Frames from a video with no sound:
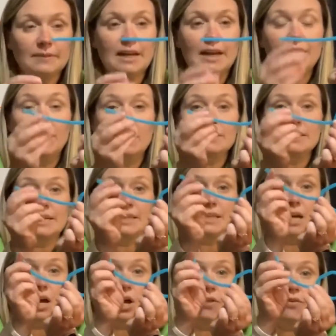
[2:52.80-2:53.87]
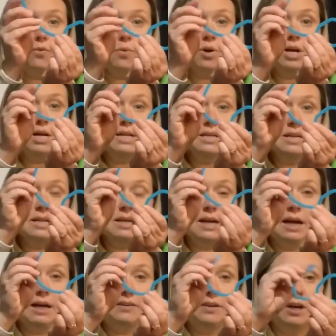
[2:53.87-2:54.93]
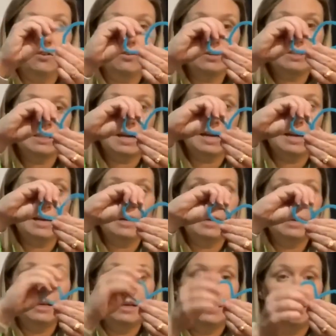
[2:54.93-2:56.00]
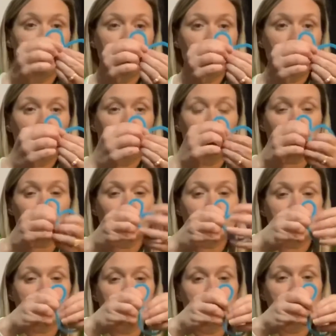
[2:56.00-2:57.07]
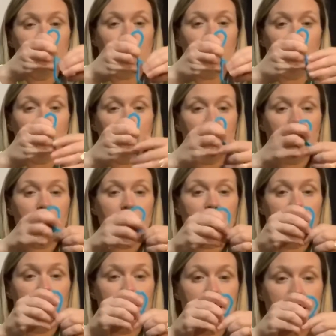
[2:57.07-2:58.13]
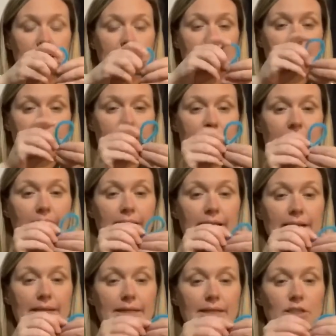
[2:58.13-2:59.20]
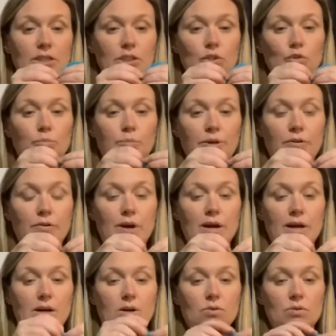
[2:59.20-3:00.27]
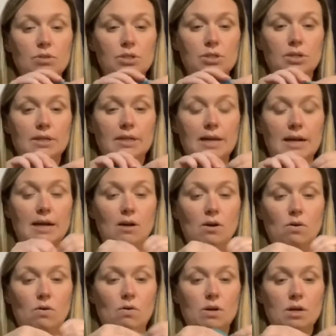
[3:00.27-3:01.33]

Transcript: And then I'll take the other one on the other side, put it towards the middle and loop it around. Now,